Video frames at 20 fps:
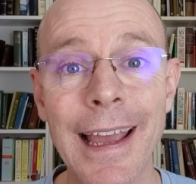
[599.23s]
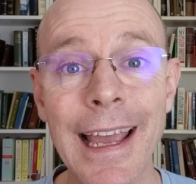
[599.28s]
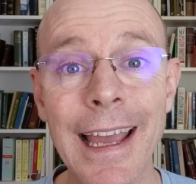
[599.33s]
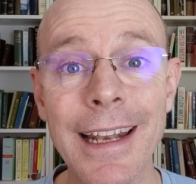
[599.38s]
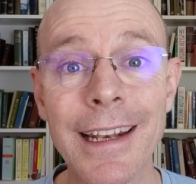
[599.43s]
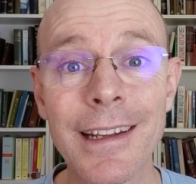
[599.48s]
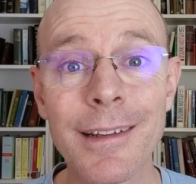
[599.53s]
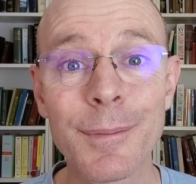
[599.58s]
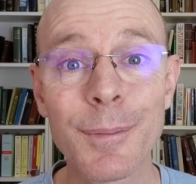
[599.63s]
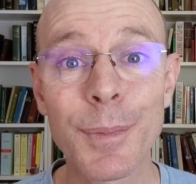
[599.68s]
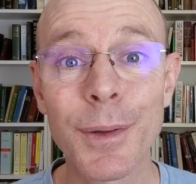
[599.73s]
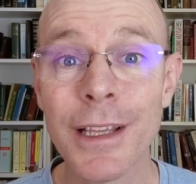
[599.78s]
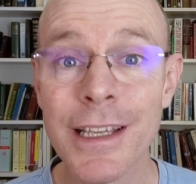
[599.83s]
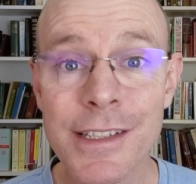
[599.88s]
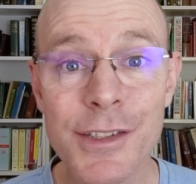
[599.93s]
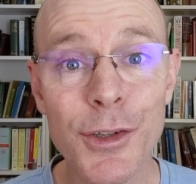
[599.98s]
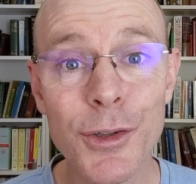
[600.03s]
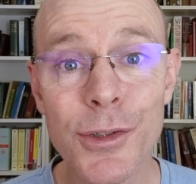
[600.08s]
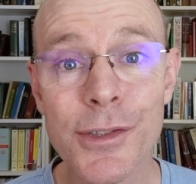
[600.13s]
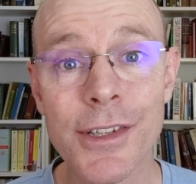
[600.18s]
And
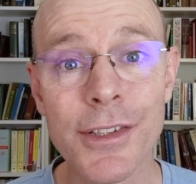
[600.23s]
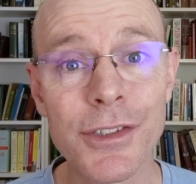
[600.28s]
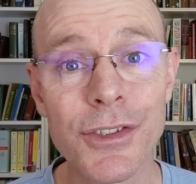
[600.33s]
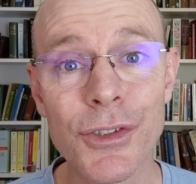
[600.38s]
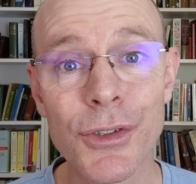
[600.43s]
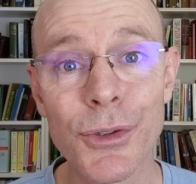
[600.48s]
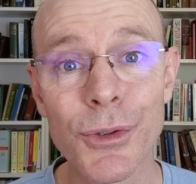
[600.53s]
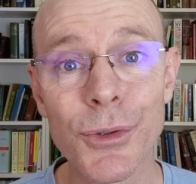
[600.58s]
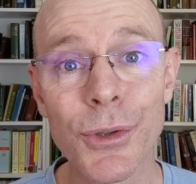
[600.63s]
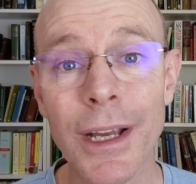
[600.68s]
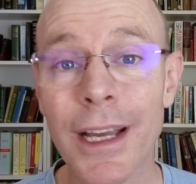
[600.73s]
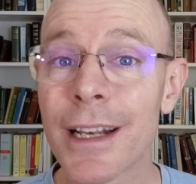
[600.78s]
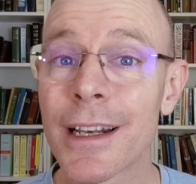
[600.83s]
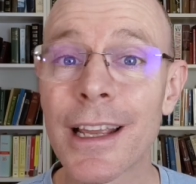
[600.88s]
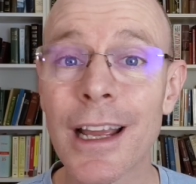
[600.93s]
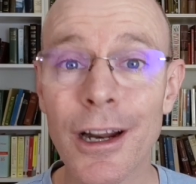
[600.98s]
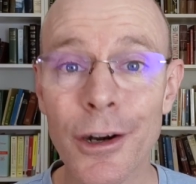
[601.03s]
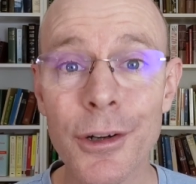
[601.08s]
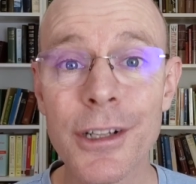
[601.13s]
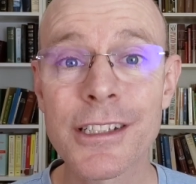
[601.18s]
please use it to
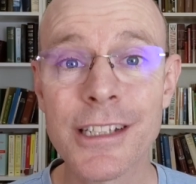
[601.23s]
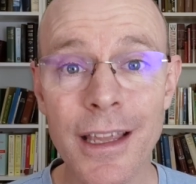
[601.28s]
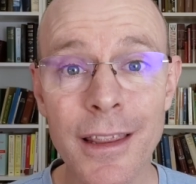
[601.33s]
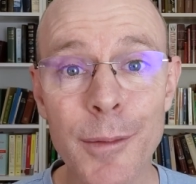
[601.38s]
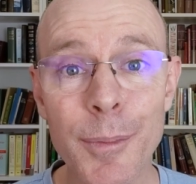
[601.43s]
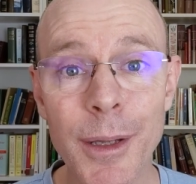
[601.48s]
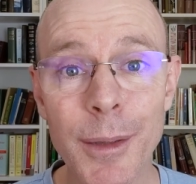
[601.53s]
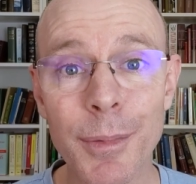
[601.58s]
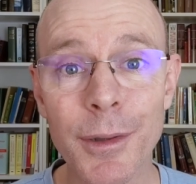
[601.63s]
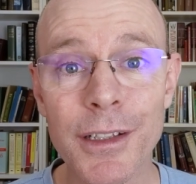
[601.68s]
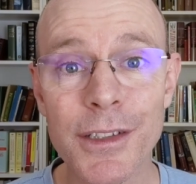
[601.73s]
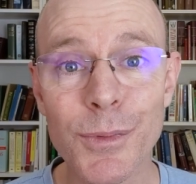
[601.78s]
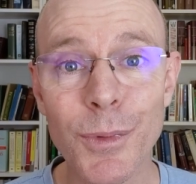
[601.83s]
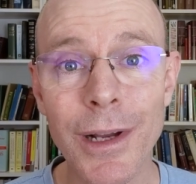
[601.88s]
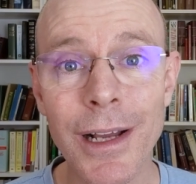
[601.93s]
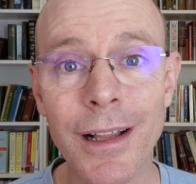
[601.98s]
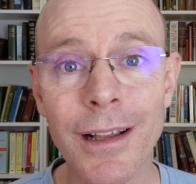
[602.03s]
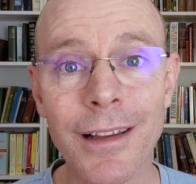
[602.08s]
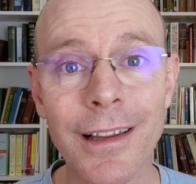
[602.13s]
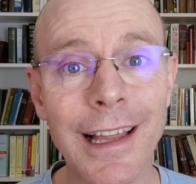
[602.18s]
encourage other people as
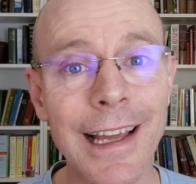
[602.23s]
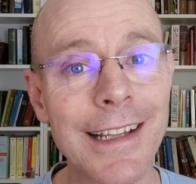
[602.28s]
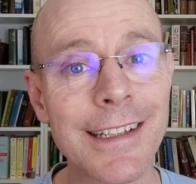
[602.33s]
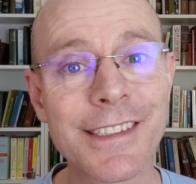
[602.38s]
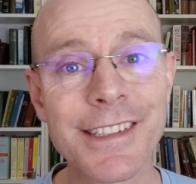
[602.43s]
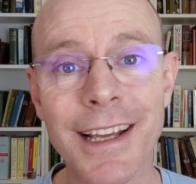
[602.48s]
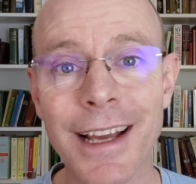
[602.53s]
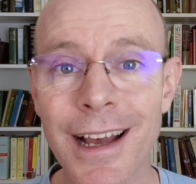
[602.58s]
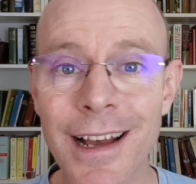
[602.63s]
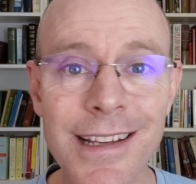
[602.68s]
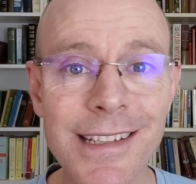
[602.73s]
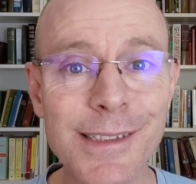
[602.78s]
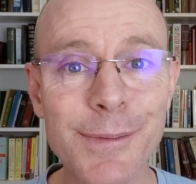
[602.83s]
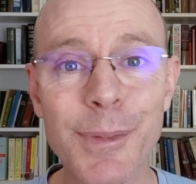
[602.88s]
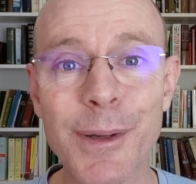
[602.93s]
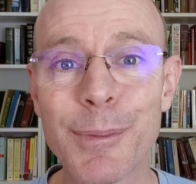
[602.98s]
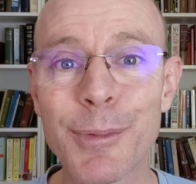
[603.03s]
well, and to ask